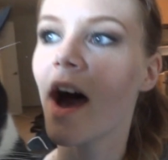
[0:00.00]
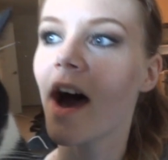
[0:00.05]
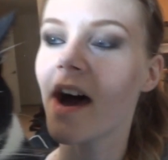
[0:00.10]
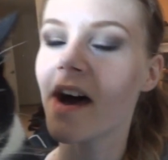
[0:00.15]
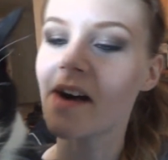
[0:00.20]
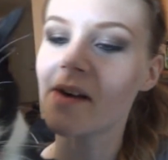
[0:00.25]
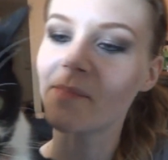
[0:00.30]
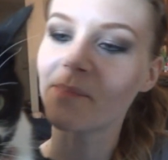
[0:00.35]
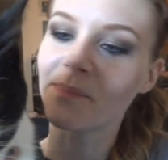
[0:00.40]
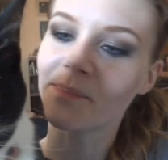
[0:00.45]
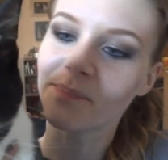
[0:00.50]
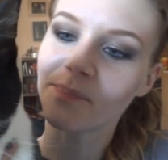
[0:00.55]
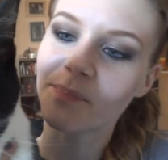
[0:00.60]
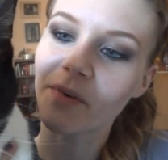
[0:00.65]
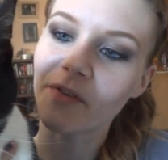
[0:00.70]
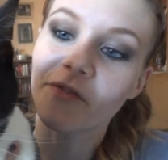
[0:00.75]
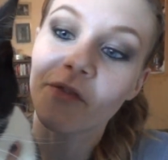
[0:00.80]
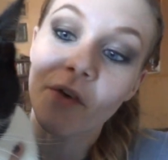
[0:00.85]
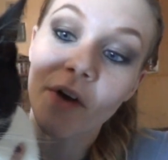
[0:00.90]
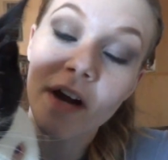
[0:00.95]
Um,
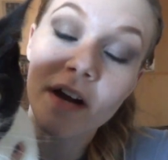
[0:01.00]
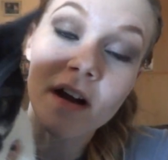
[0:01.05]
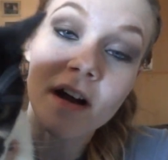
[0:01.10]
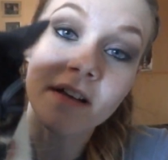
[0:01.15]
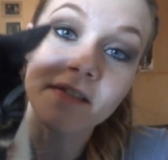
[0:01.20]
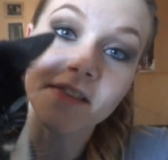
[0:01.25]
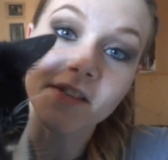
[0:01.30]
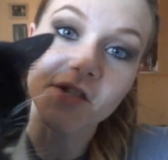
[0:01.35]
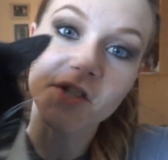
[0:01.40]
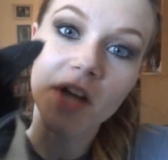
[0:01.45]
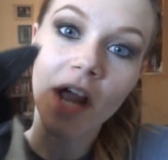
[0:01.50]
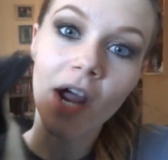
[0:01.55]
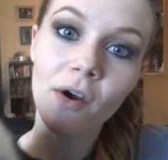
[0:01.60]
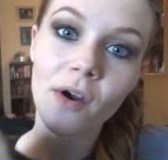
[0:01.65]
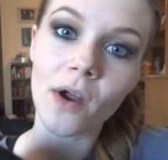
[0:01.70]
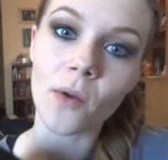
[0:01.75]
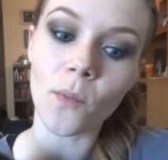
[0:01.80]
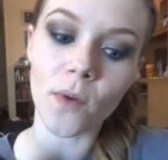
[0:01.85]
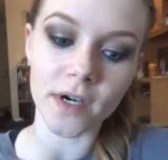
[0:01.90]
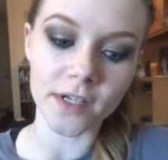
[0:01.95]
before I got in the
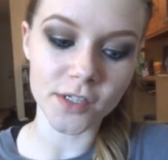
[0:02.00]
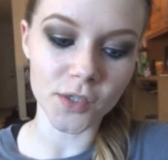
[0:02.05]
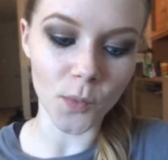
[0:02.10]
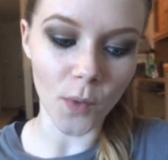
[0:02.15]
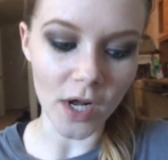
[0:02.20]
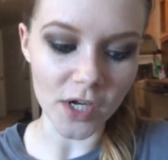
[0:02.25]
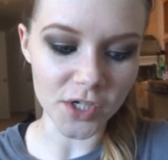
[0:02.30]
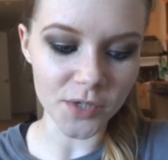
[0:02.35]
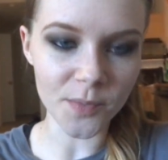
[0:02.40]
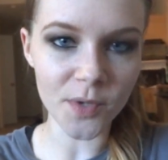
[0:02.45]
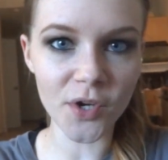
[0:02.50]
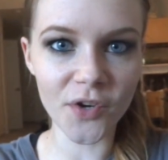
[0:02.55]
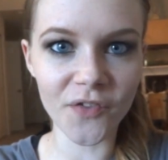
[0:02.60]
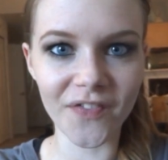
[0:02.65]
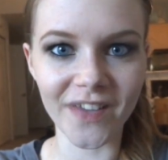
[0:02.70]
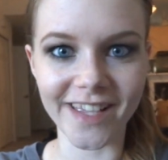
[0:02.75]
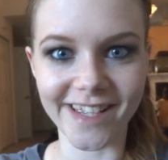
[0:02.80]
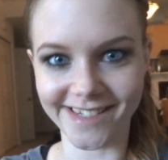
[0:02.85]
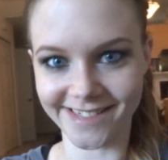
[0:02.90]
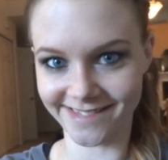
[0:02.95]
shower, I wanted to watch a
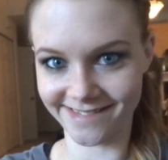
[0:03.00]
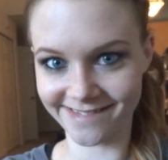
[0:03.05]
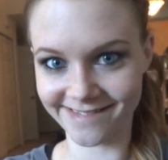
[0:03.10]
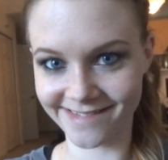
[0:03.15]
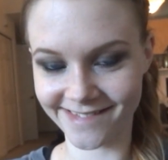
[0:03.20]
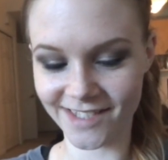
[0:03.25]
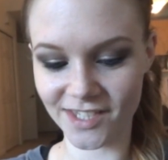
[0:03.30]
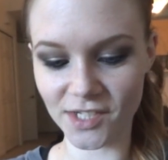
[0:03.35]
movie.